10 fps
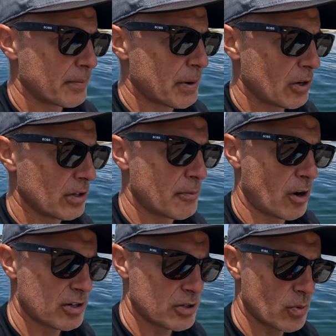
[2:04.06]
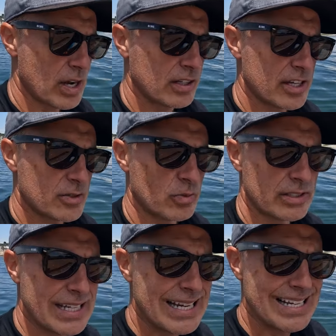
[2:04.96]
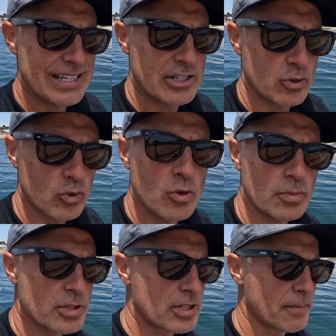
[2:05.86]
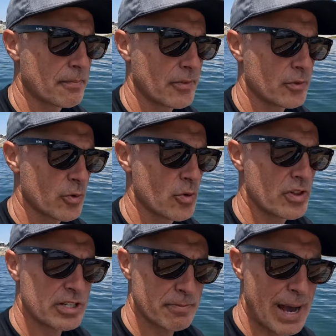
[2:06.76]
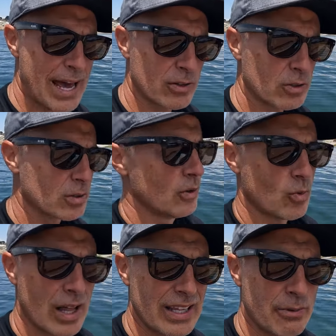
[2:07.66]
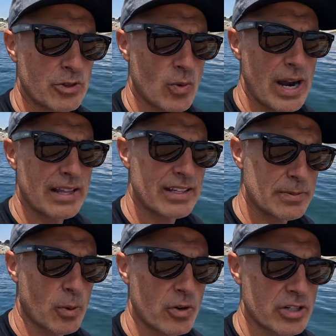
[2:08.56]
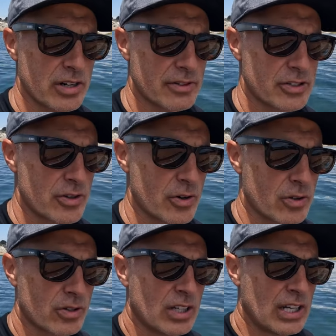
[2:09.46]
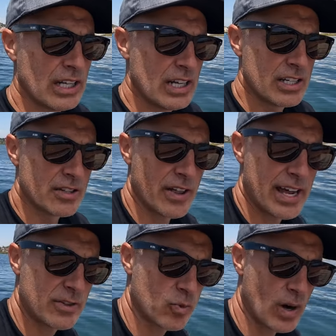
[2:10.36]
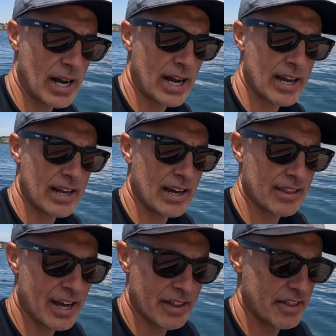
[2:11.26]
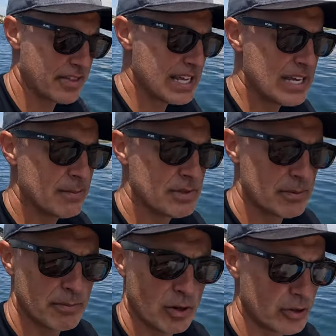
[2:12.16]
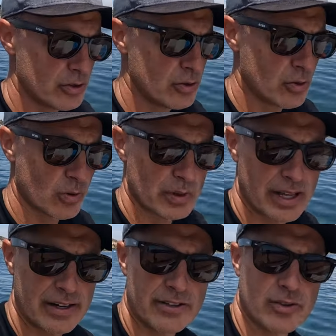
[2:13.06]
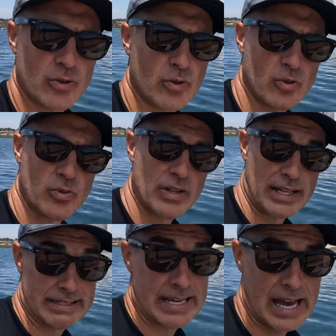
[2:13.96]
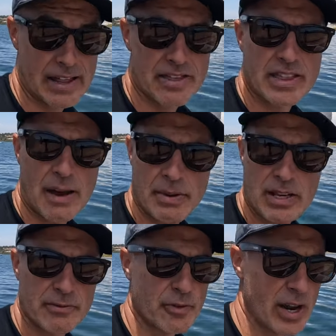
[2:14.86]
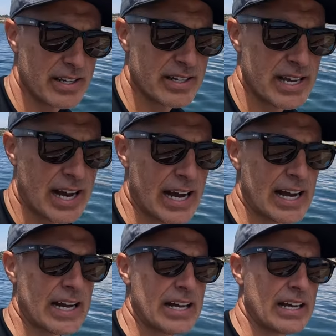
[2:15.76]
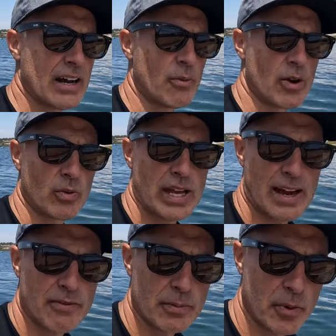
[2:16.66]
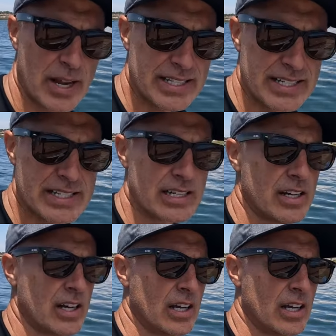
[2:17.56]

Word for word: apparently, Marcus Aurelius was leading his troops through this battle while he was writing this portion of his journal. So that is why a lot of the themes in book two are related to like death, not being afraid to die. Uh, we only have the present.